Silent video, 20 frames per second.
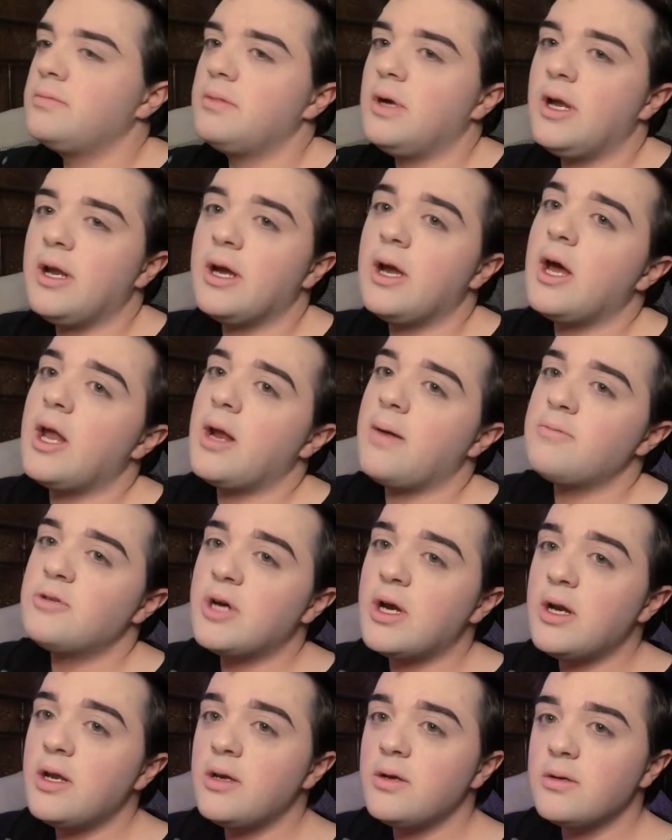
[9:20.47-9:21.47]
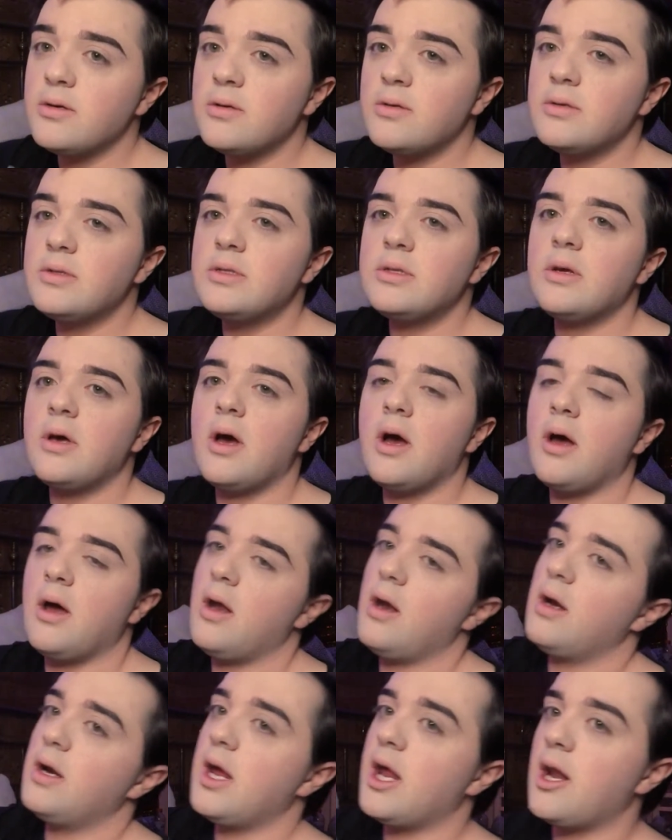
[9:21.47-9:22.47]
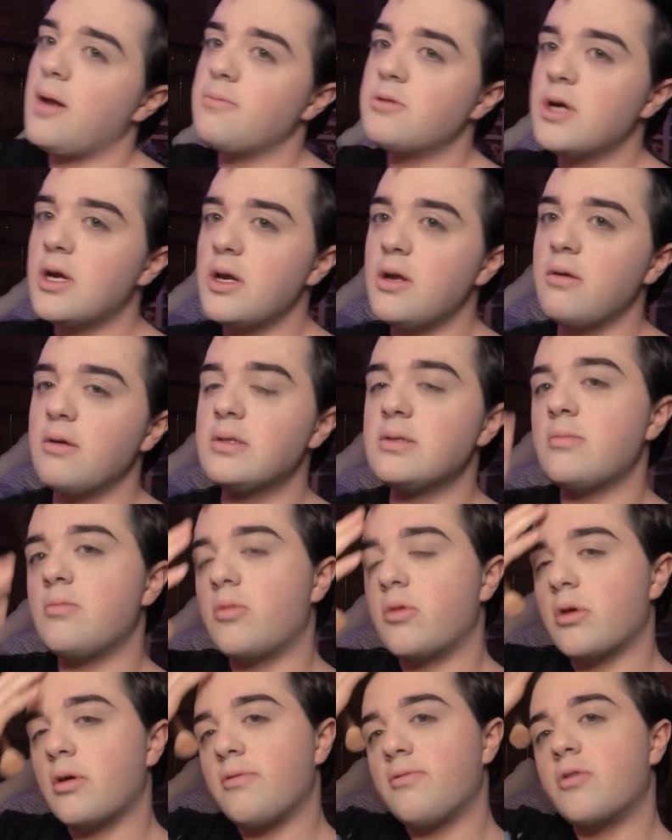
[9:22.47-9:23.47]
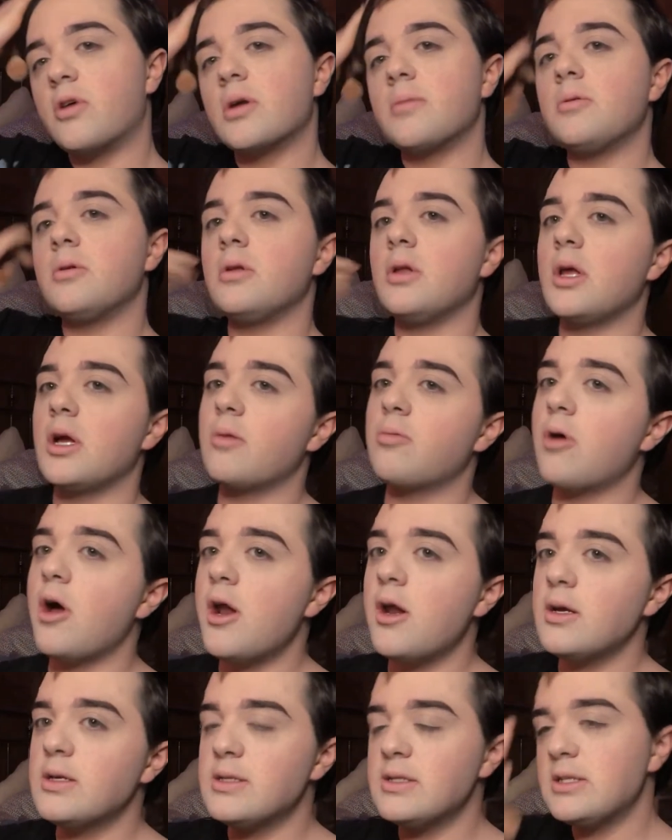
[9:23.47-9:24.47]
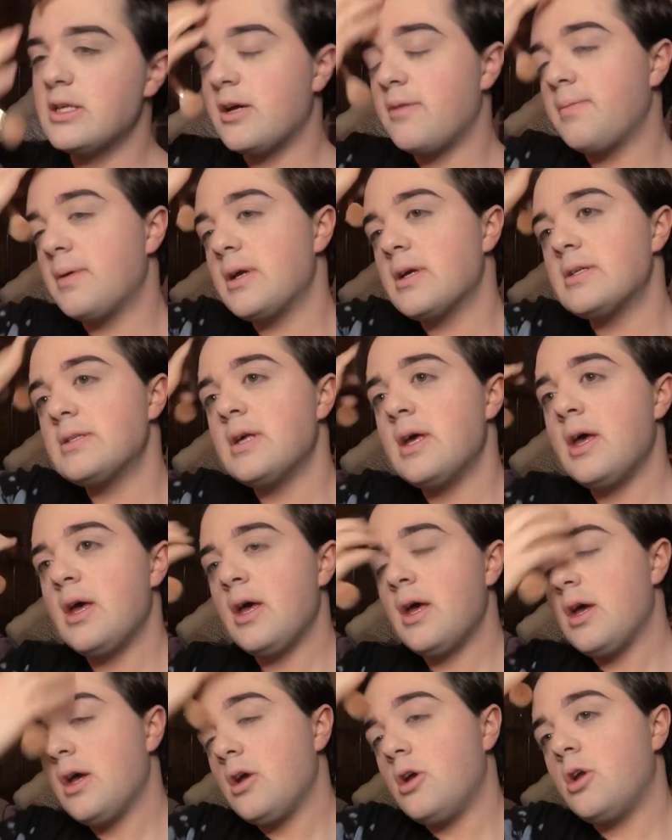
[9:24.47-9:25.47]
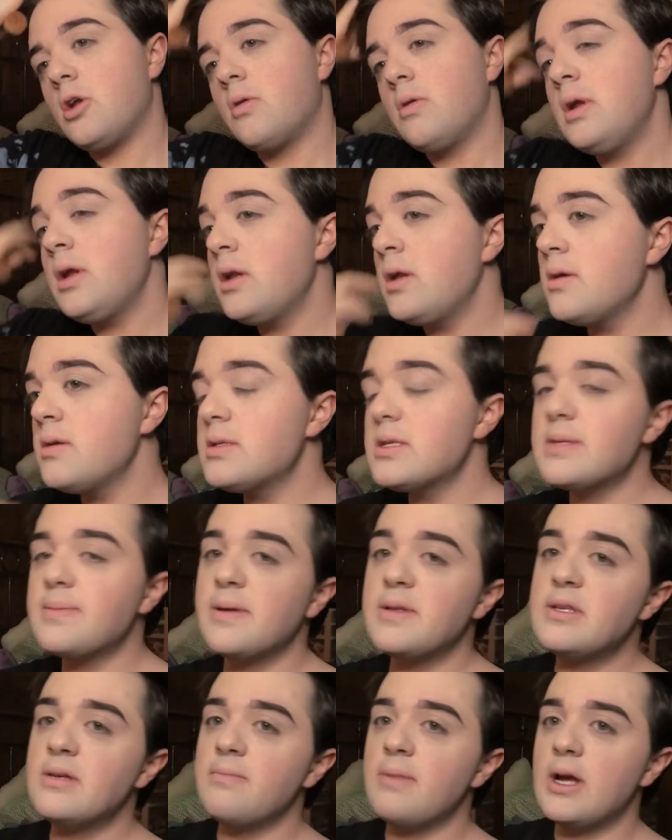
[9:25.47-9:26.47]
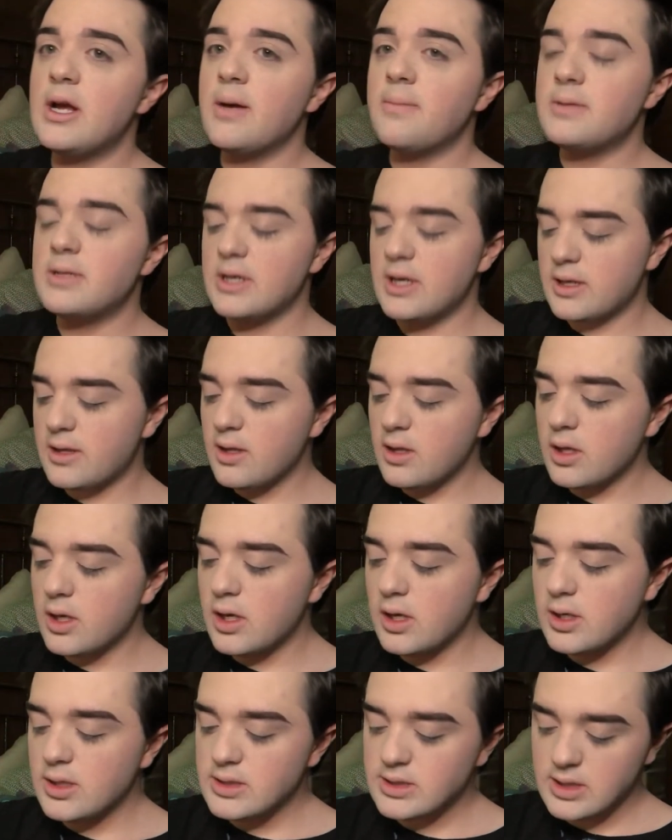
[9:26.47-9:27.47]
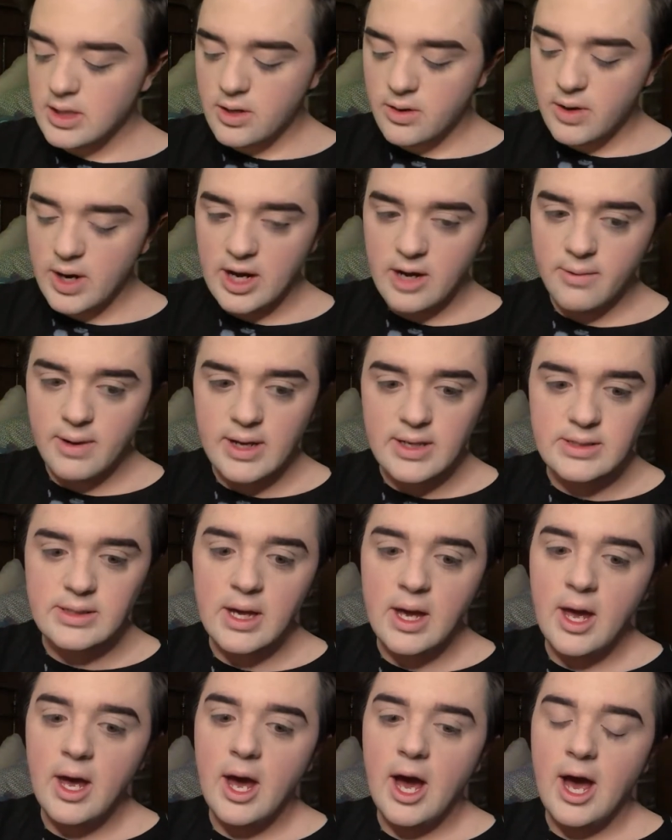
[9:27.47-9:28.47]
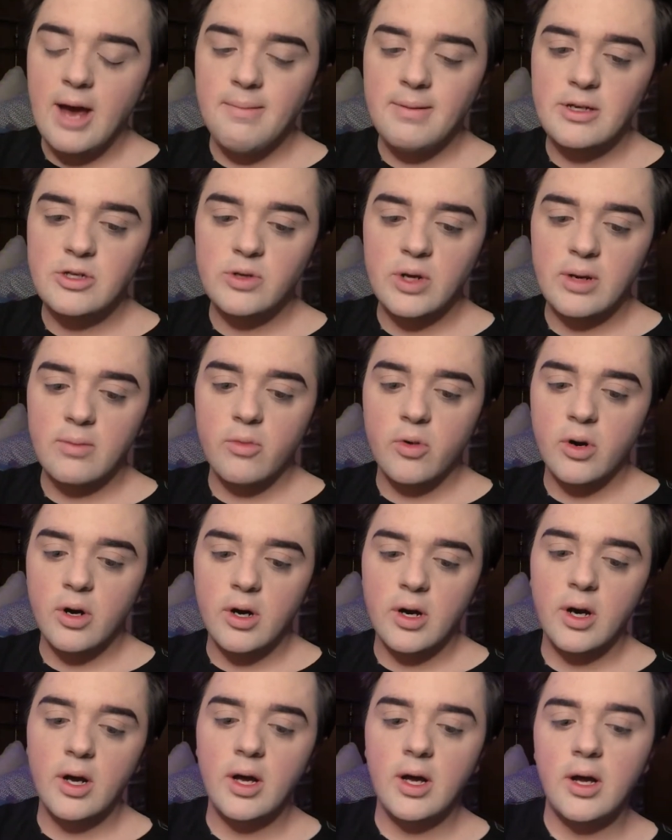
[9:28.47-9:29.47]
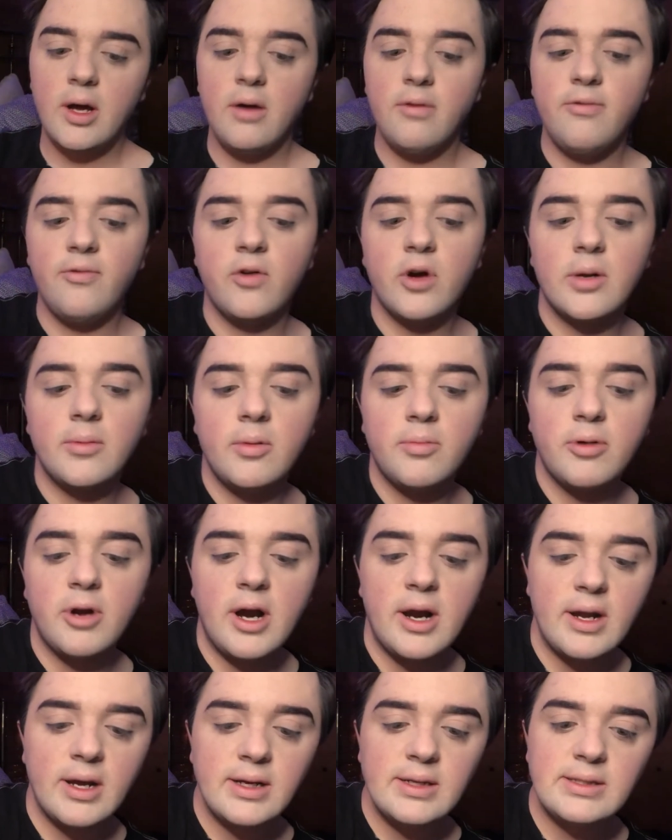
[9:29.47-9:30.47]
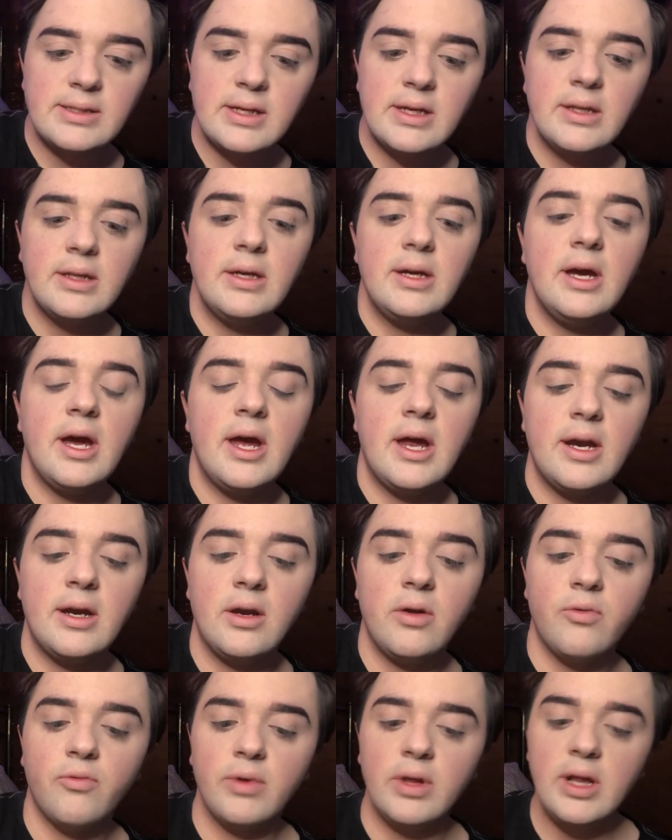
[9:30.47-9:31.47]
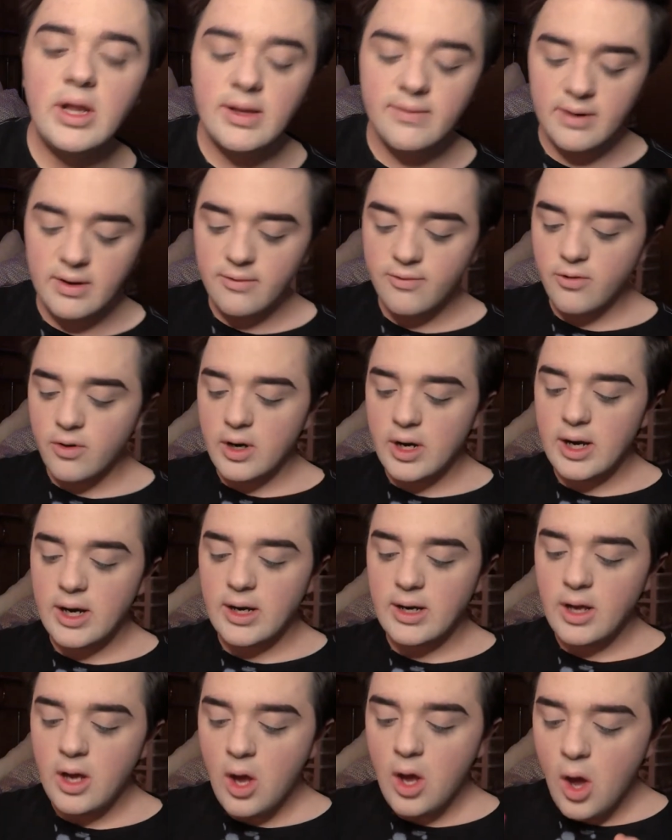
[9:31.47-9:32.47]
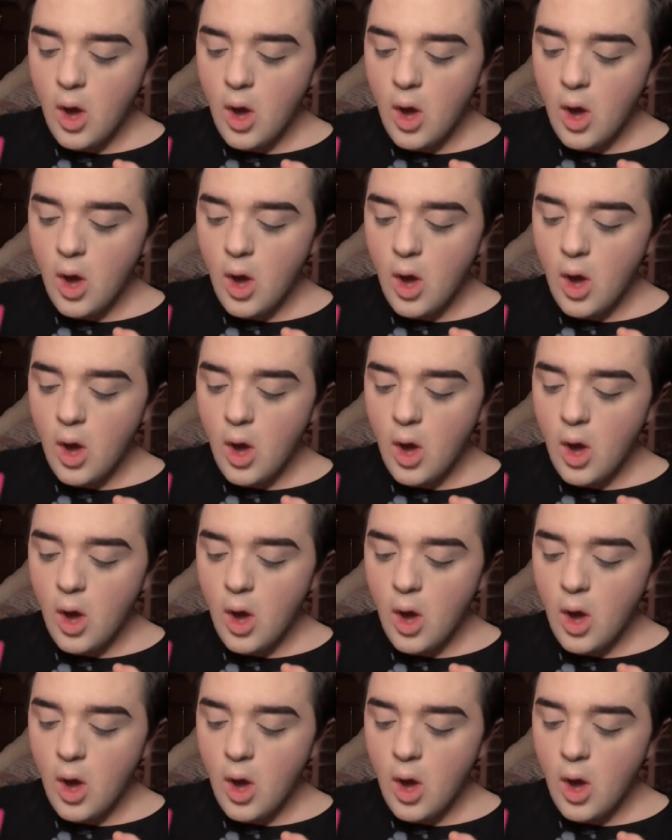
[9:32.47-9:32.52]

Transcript: And again, I'm trying to use more affordable, like, products and stuff, because you don't need to use expensive makeup to get the look. So anyways, I've been doing more affordable products lately and really living for it.